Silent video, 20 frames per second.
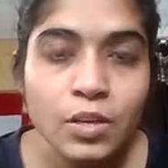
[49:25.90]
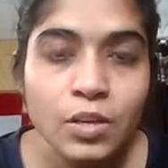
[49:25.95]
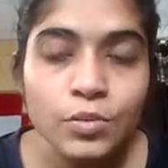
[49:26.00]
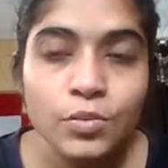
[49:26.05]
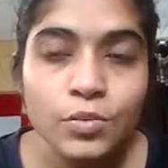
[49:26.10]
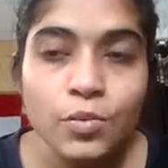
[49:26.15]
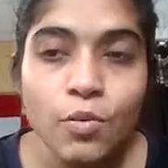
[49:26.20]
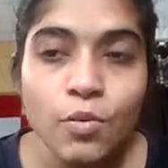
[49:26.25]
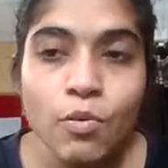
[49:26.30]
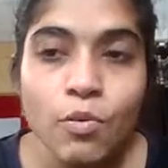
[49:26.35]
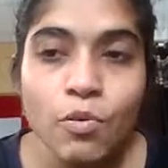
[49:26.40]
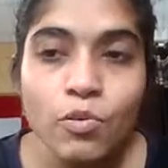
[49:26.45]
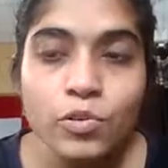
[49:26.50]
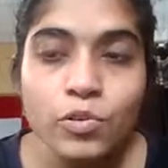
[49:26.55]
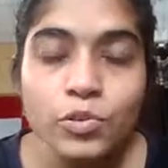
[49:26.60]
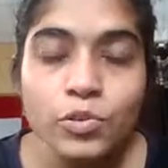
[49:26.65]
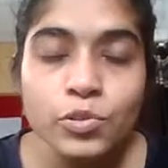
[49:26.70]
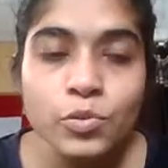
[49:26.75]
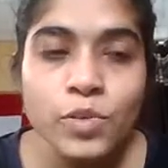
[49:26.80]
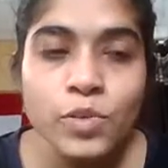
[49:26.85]

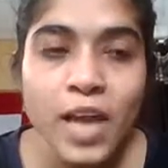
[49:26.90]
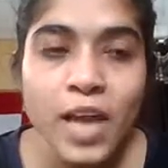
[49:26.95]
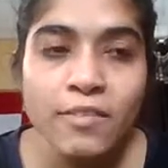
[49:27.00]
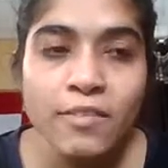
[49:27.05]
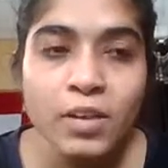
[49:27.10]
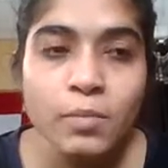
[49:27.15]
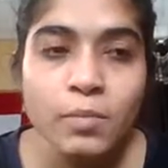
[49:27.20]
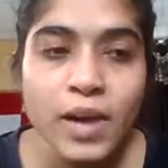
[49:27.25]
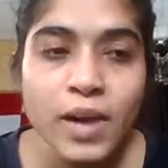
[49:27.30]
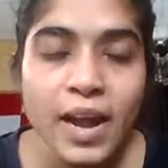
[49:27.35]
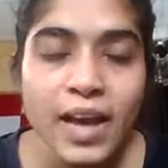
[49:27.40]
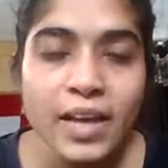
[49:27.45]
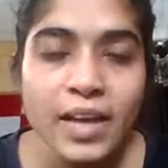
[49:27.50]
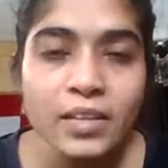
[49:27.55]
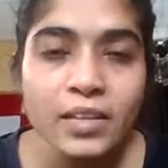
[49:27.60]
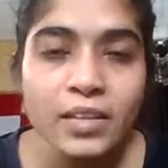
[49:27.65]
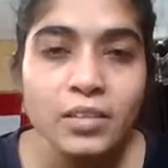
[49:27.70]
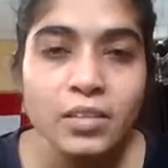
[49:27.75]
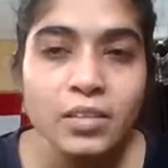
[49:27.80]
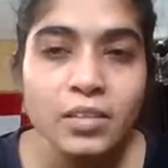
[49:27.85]
Nose to navel
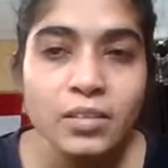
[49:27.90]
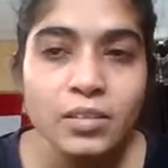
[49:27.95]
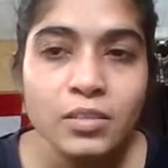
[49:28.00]
breath,